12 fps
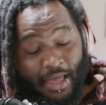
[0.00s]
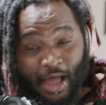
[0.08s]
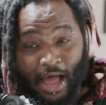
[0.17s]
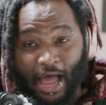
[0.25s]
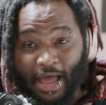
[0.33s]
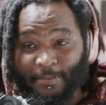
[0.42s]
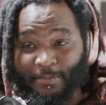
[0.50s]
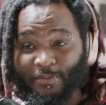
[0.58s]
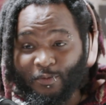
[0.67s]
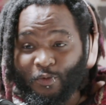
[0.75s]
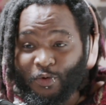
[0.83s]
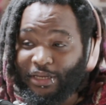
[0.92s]

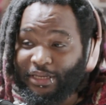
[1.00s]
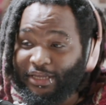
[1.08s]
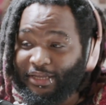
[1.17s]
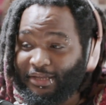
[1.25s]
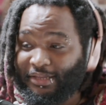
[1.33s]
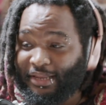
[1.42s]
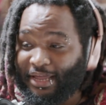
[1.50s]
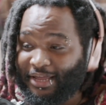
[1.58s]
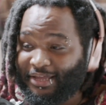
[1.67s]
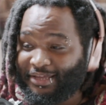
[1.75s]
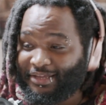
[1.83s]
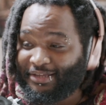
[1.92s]
I'm really,
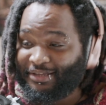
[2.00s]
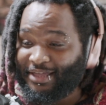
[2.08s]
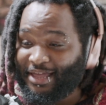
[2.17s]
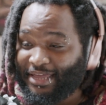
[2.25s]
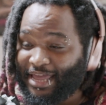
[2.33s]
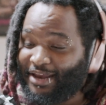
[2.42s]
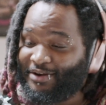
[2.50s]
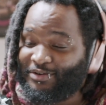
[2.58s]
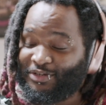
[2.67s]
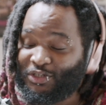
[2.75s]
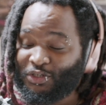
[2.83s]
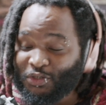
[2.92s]
like, again,
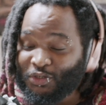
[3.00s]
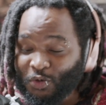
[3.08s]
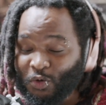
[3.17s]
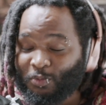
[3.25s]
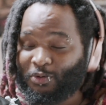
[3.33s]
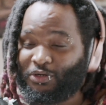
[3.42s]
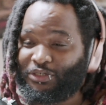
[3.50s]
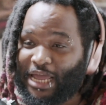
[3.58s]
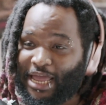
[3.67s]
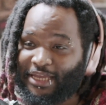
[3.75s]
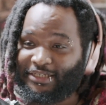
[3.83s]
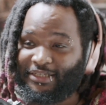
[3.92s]
super
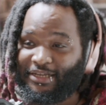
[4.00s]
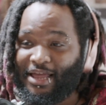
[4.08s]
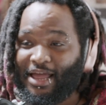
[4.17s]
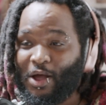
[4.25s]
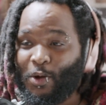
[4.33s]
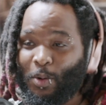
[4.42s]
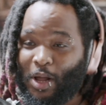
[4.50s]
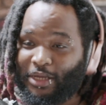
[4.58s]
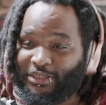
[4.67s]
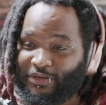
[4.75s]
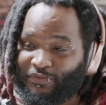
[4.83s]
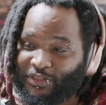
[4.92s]
jazzed at how
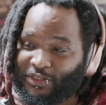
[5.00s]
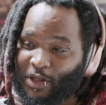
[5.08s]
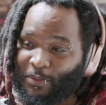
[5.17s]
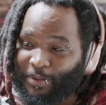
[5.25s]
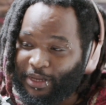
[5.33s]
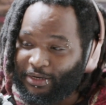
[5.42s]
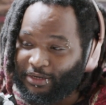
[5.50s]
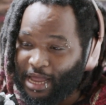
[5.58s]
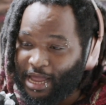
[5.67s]
positive it's all been.